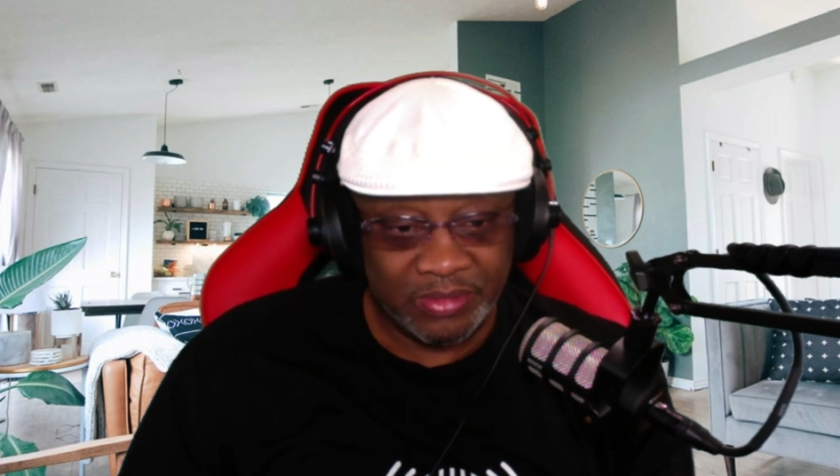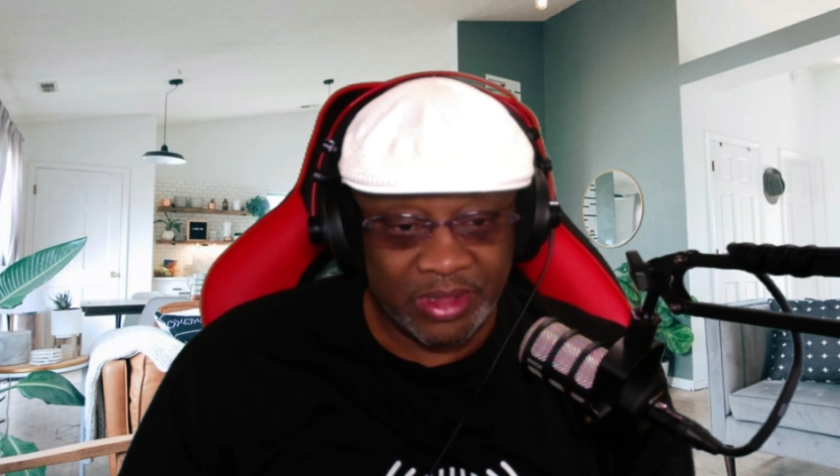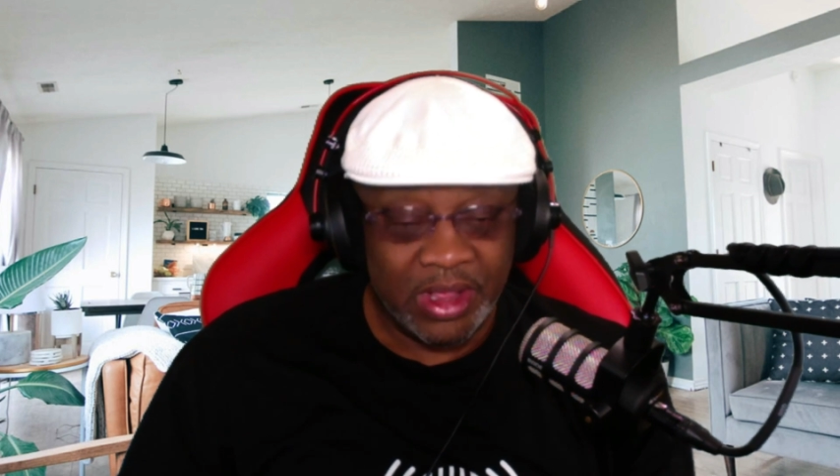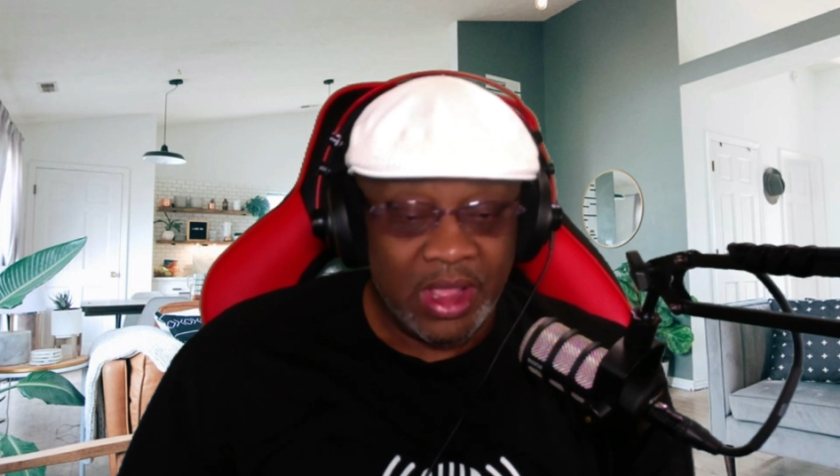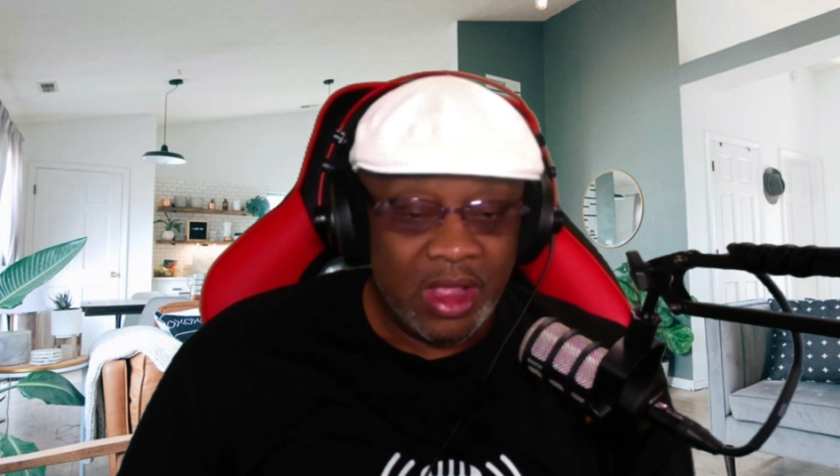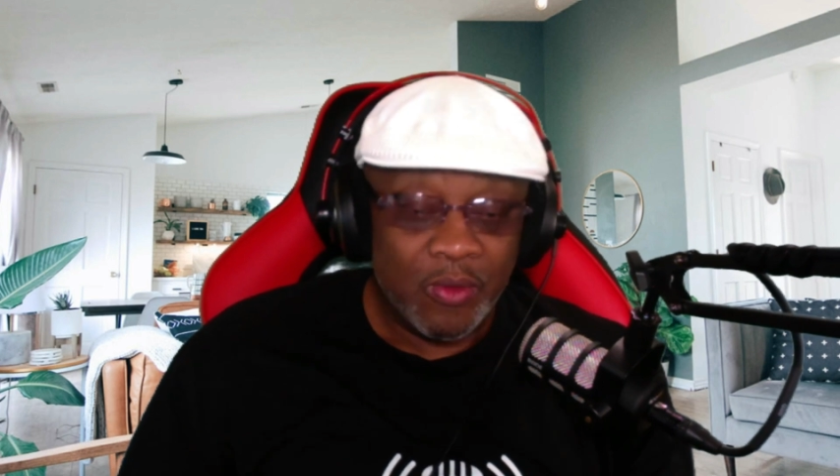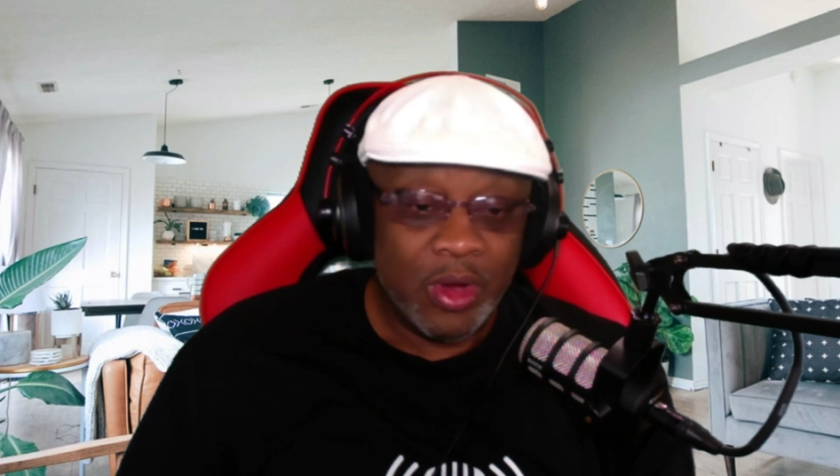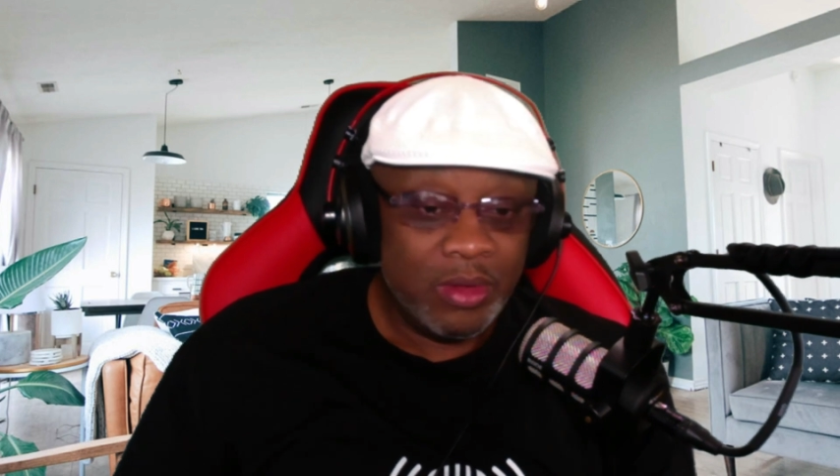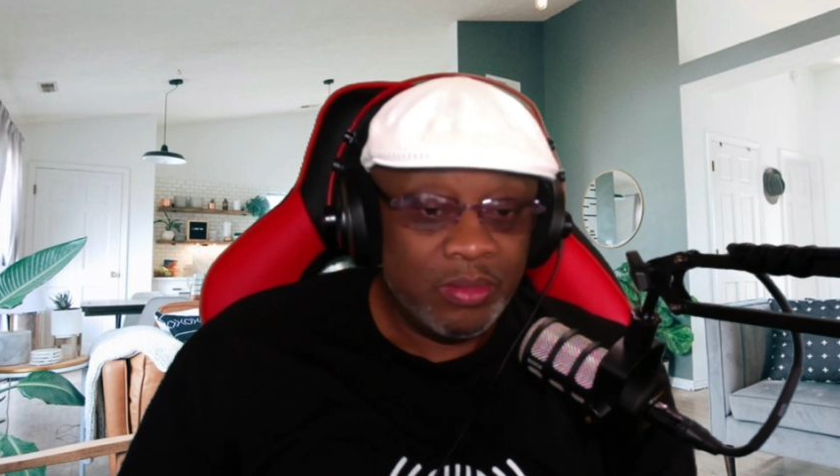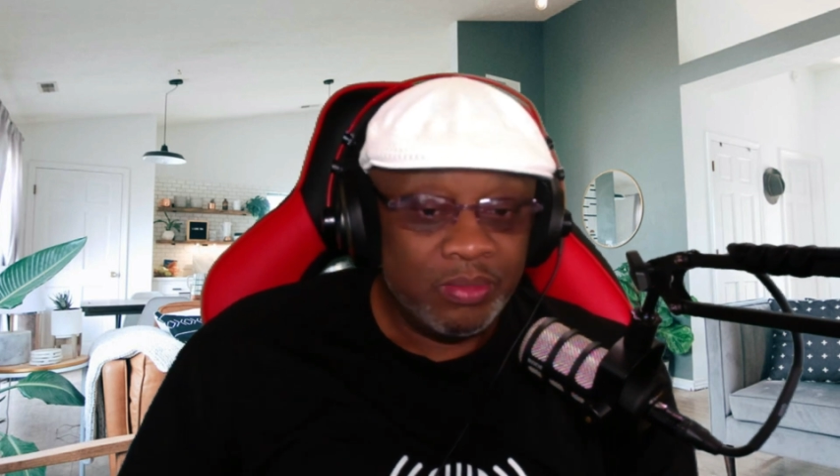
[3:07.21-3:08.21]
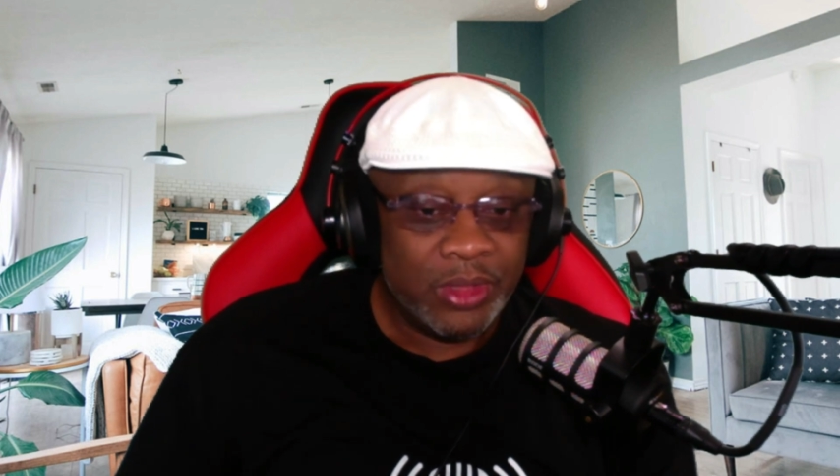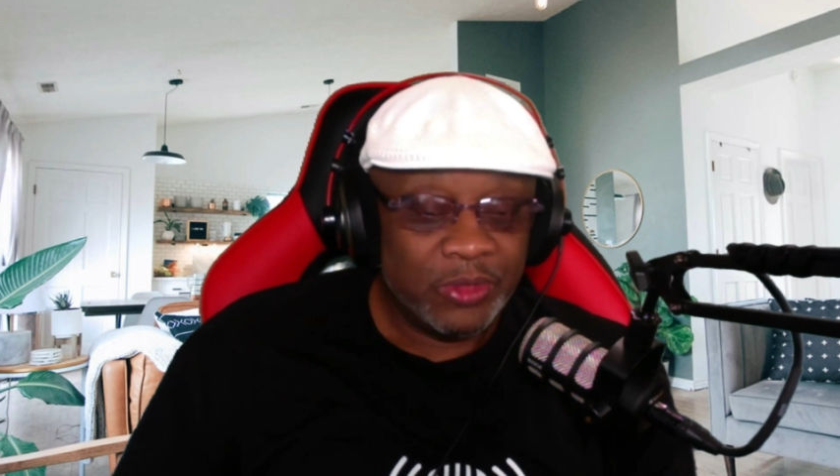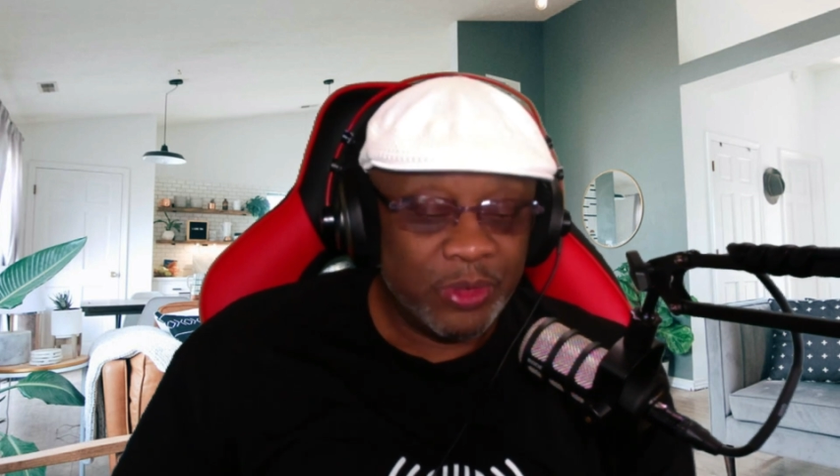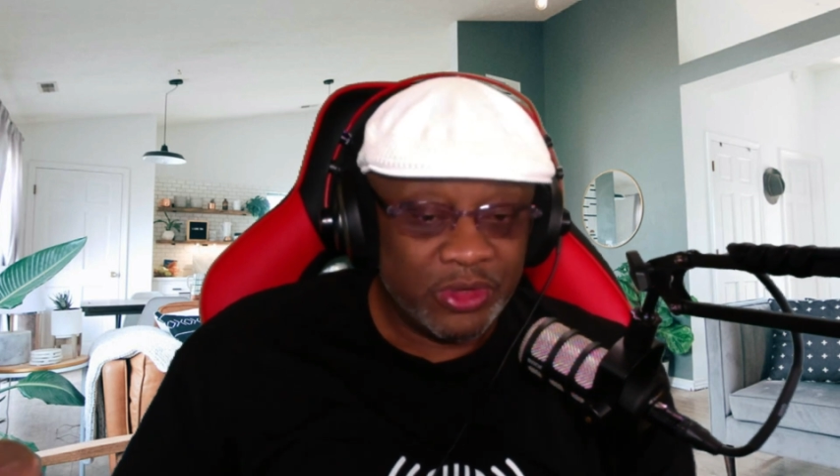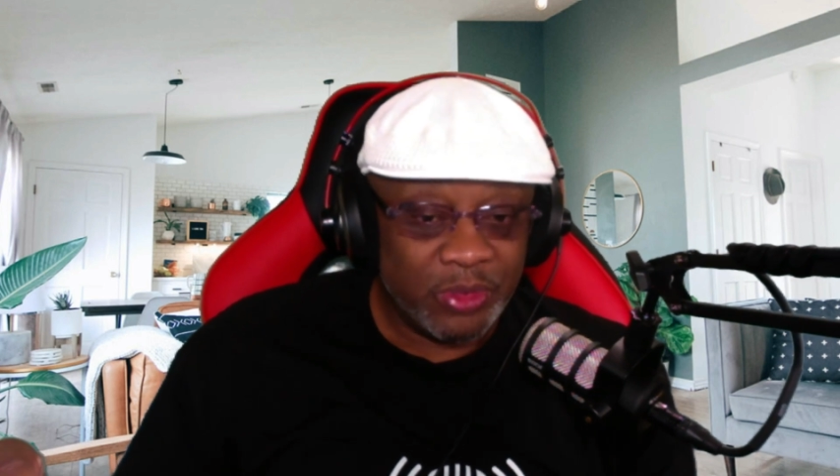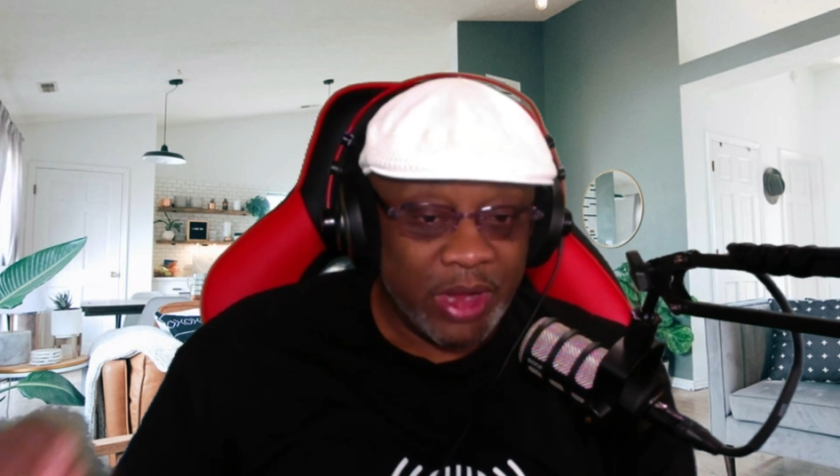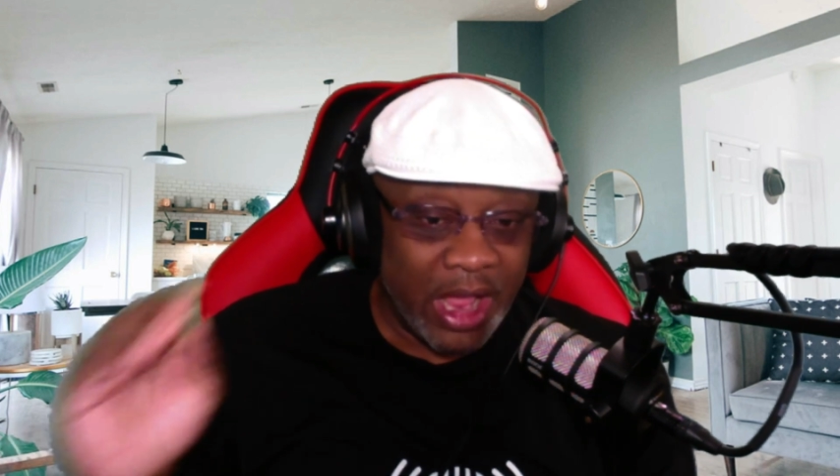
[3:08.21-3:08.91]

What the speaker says: that, well, let's put it this way.